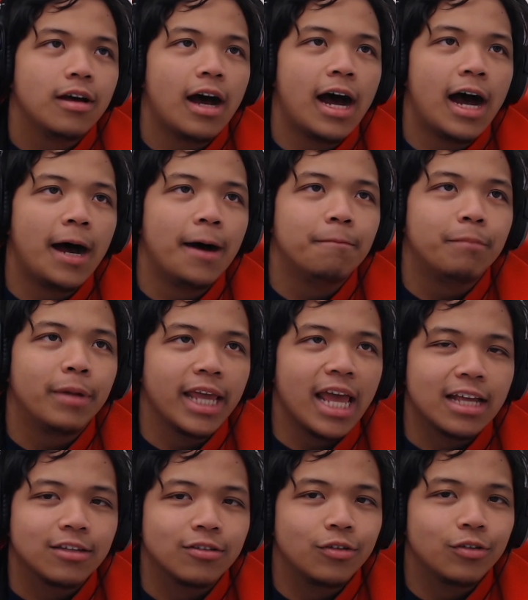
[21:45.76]
Um, but
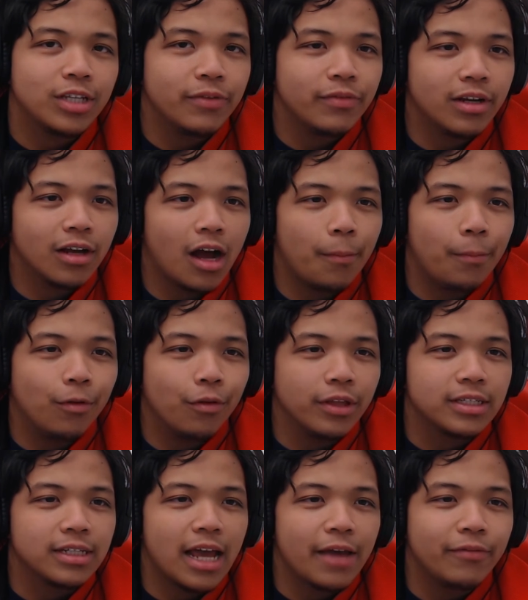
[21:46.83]
yeah, so there's even a couple of things
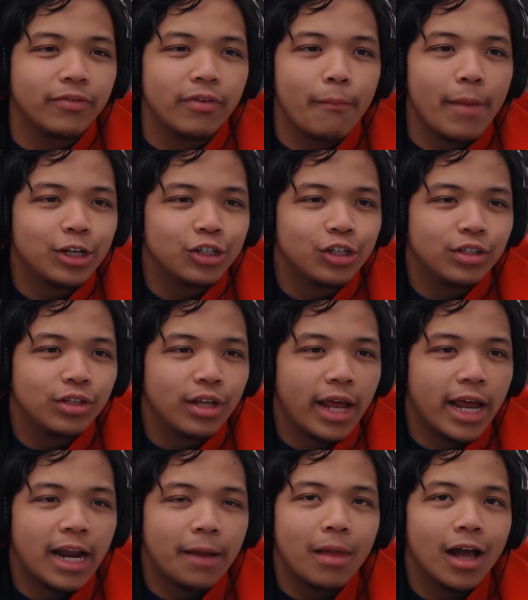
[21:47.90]
that I haven't even mentioned,
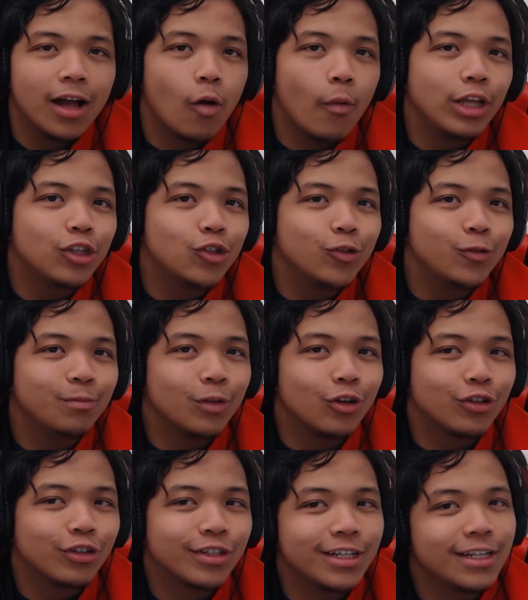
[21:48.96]
and I'm not going to. You're
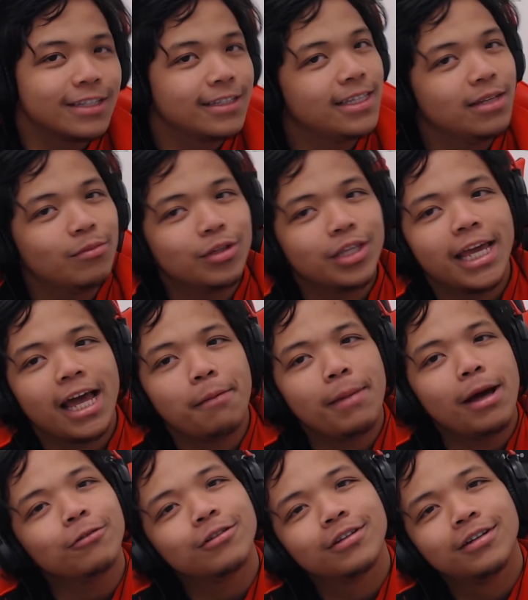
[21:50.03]
just gonna see them when they come
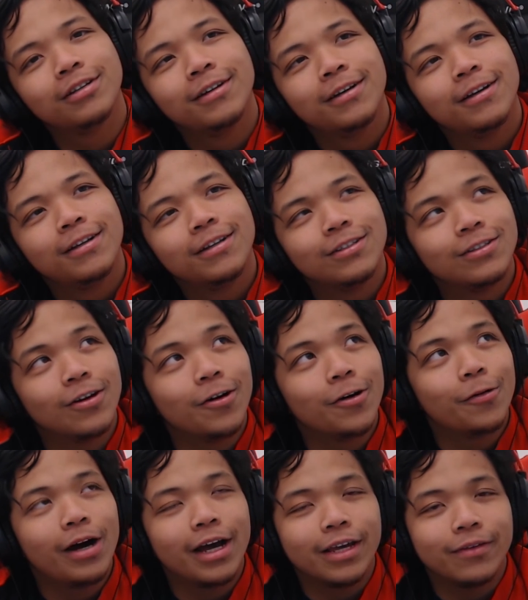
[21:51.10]
out. So
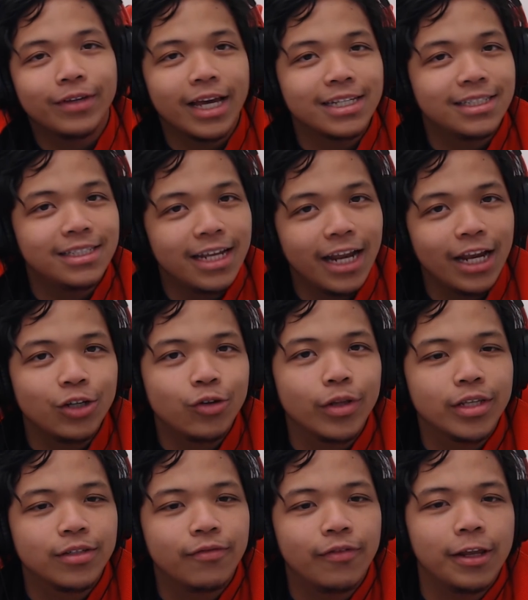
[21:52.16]
uh, if you guys did enjoy
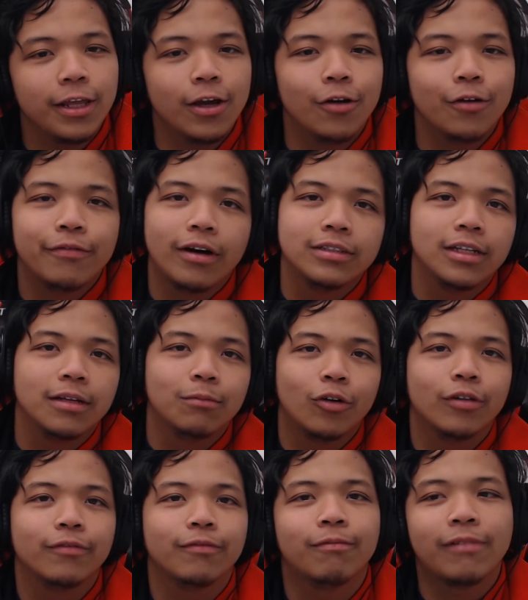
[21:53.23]
this video, find it more,
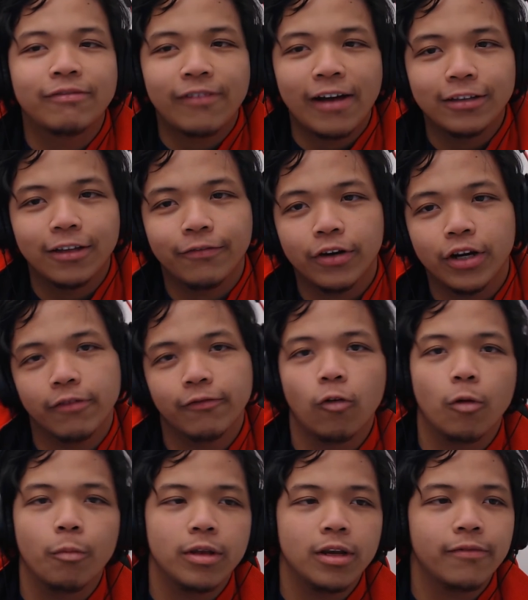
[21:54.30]
find it very
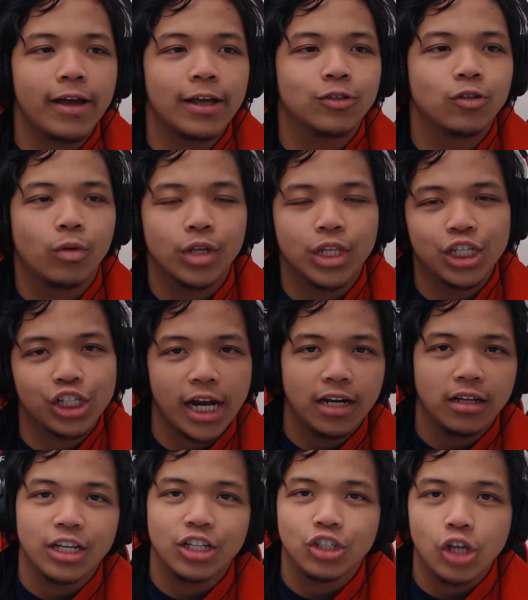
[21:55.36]
informative as to where this channel
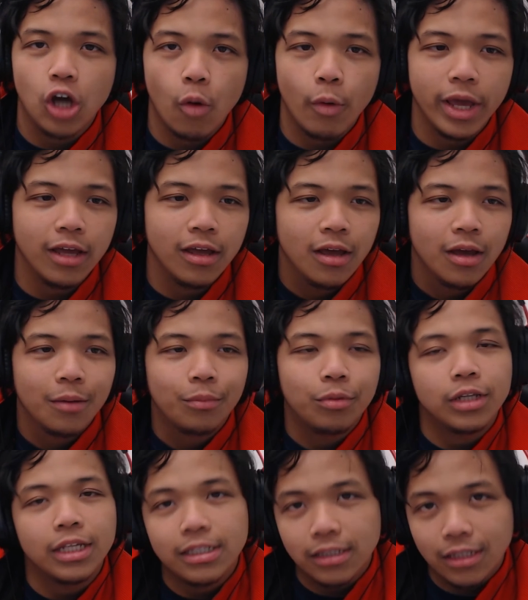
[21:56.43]
is going,
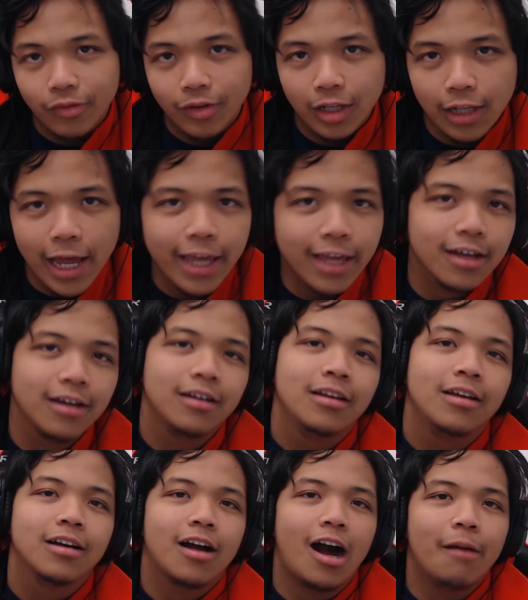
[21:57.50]
please leave it a like,
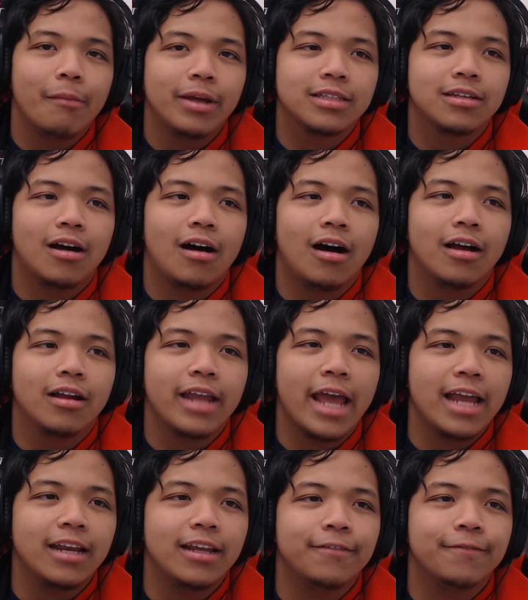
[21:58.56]
comment on
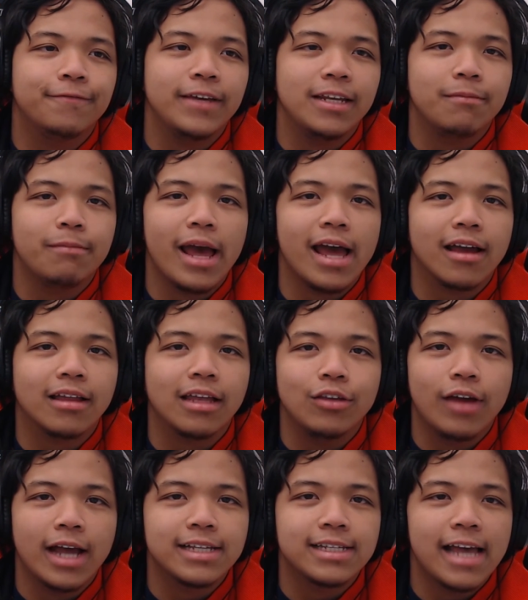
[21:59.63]
any feedback that you
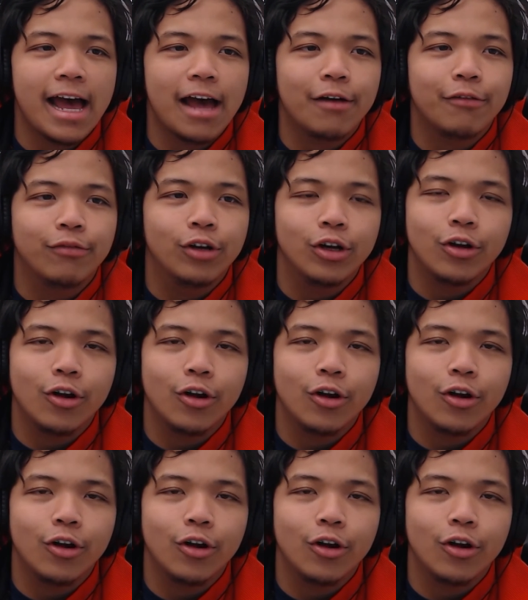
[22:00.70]
guys have, good